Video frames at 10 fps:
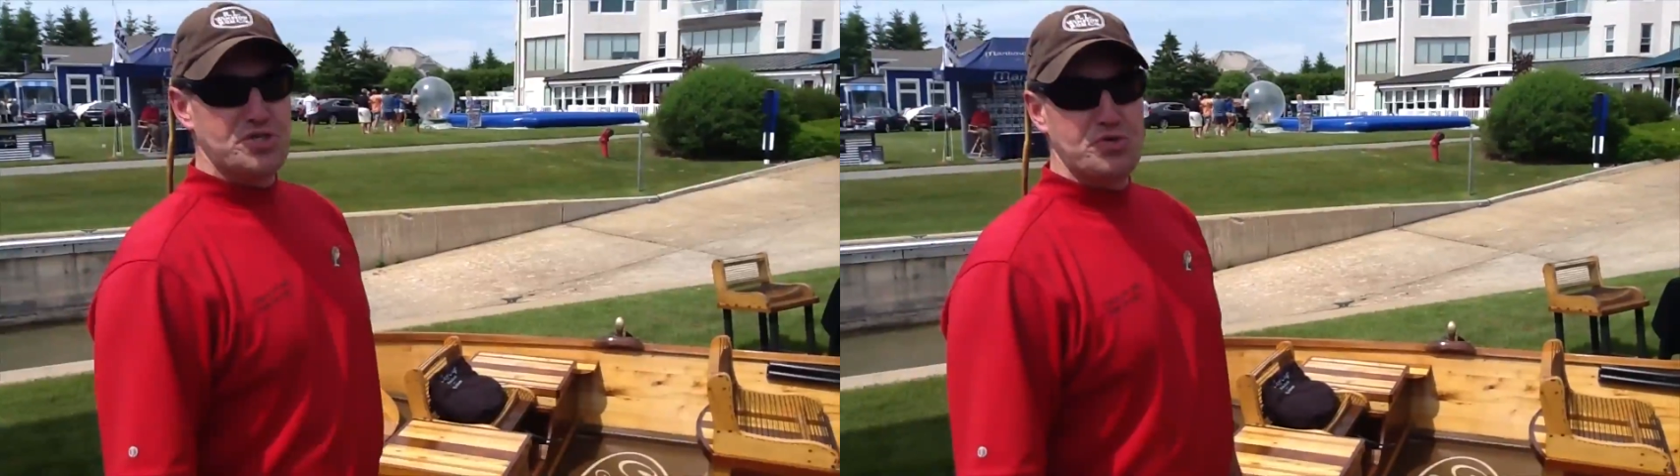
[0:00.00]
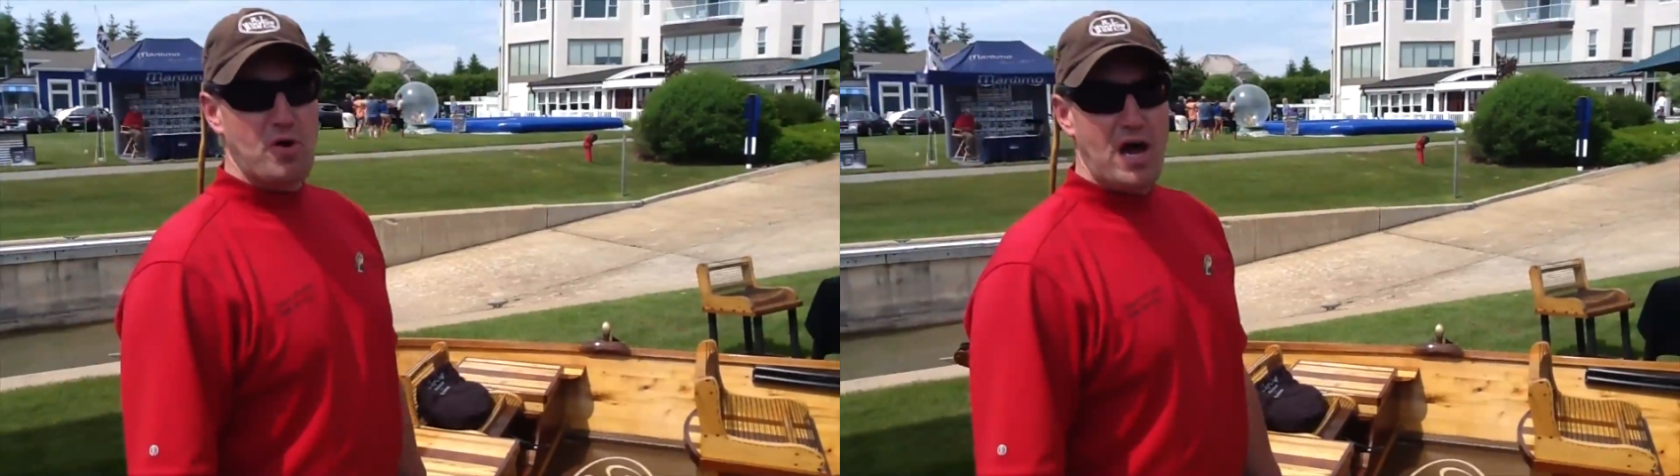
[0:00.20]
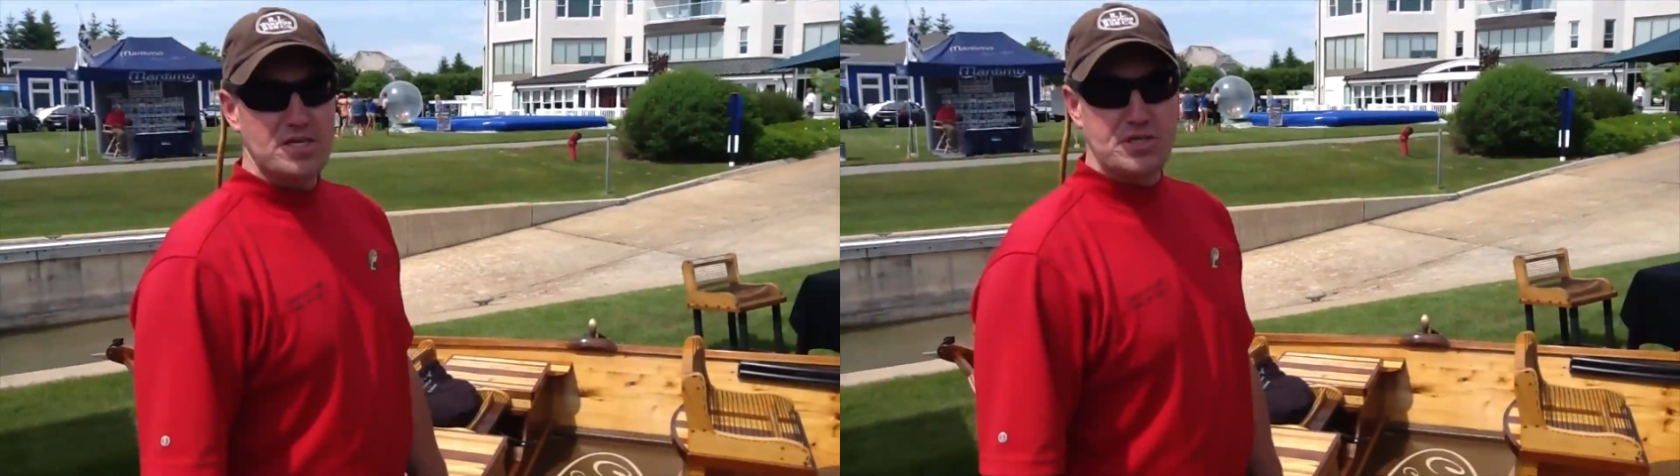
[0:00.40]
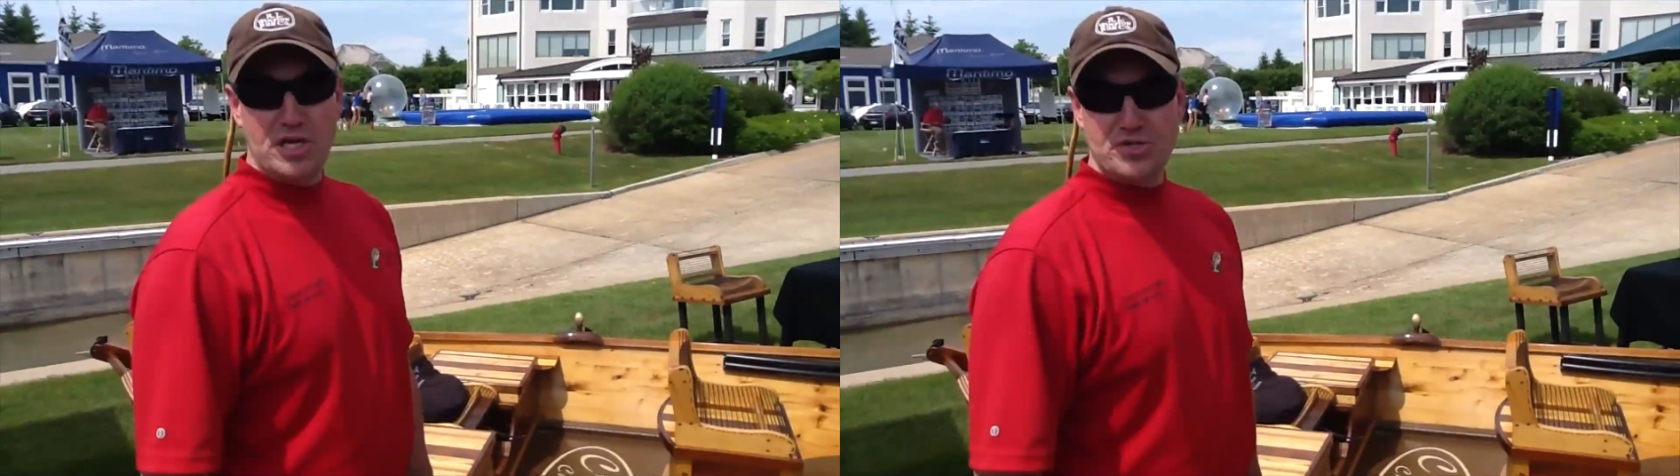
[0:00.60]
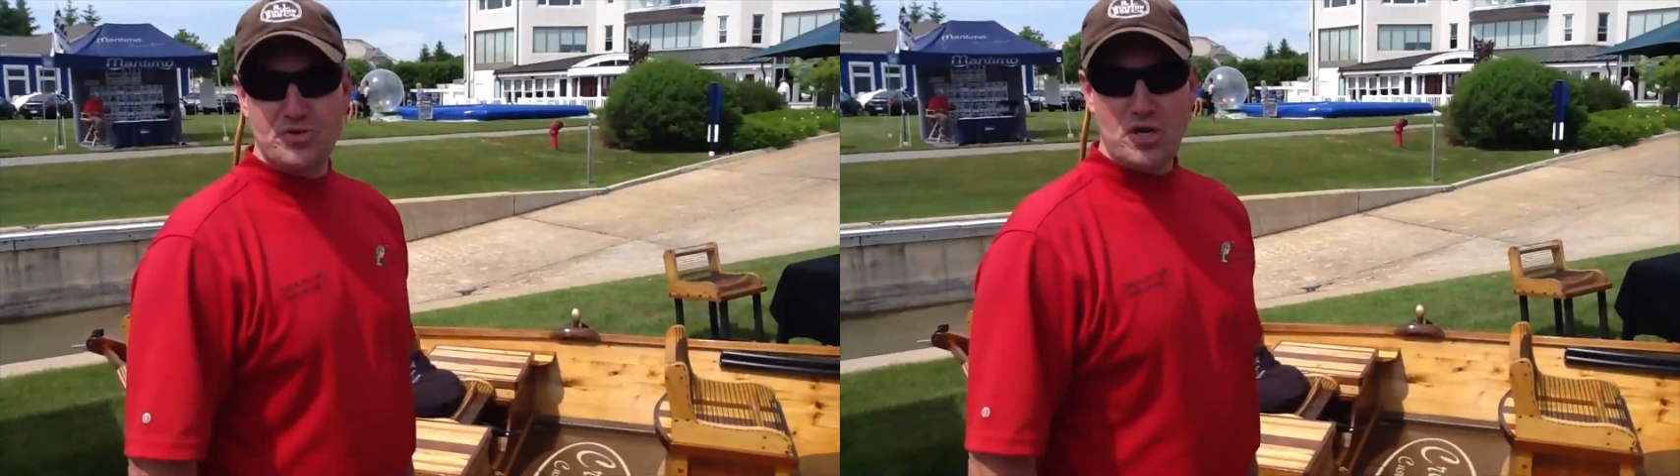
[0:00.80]
you asked. That
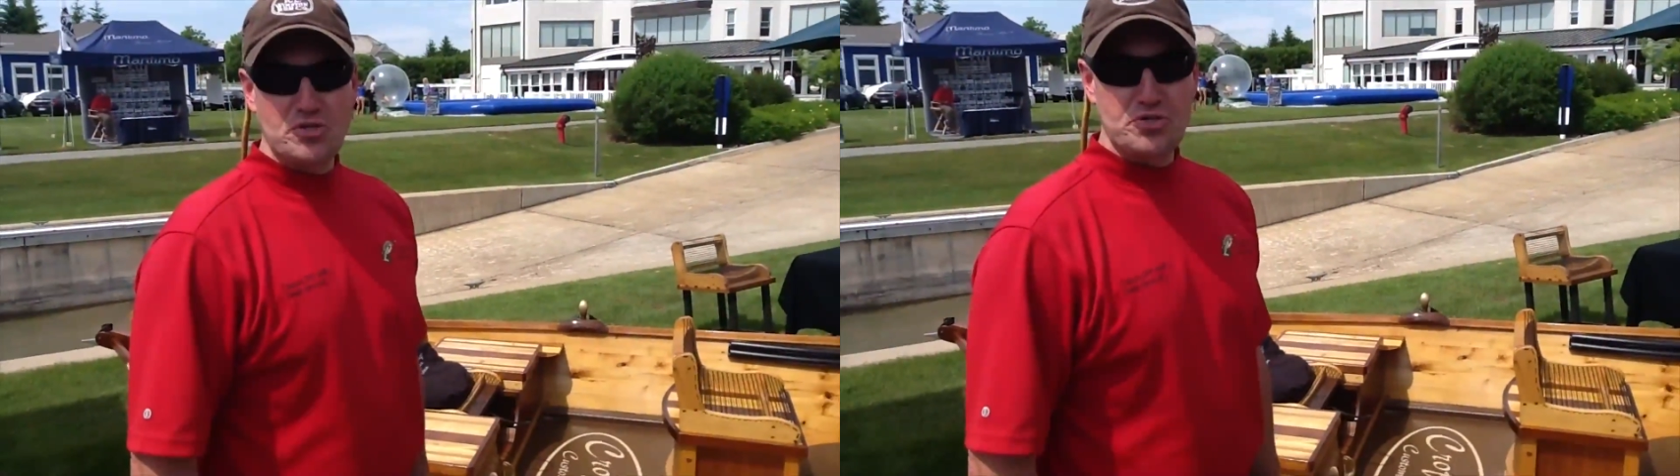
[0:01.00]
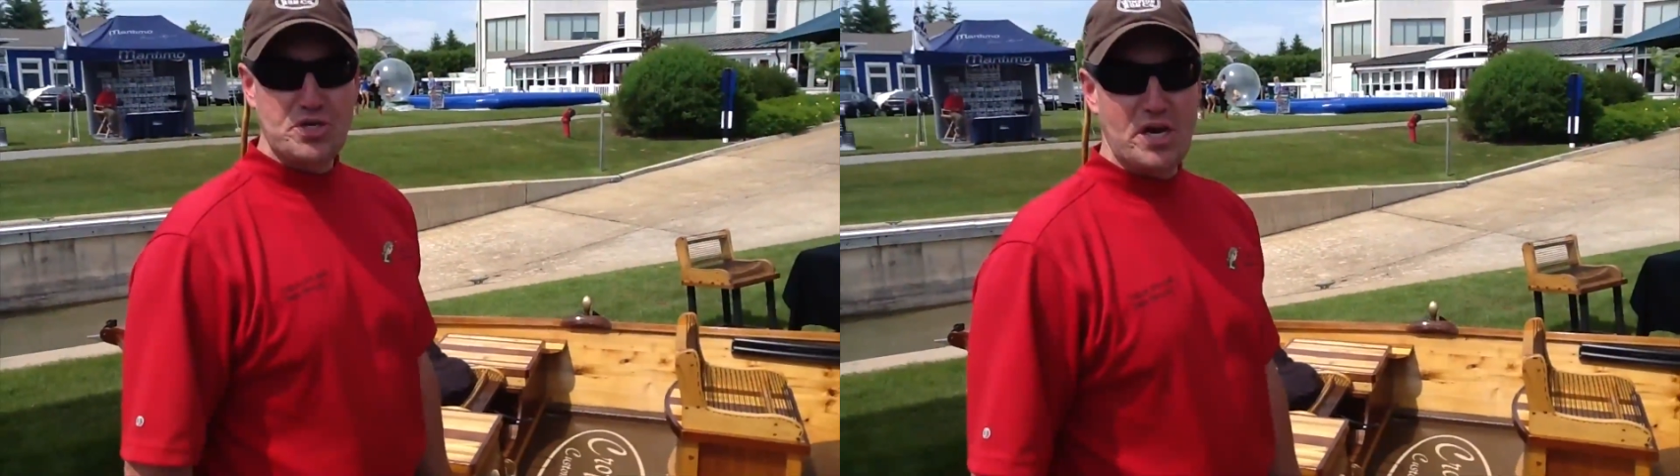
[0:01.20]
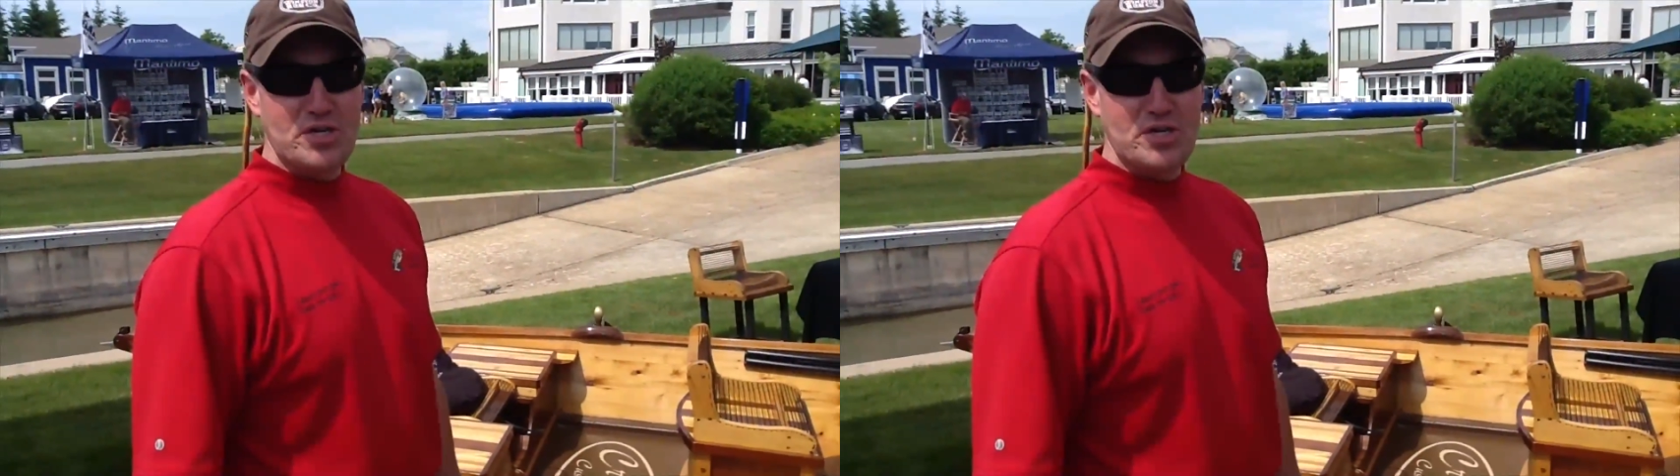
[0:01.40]
structure is kind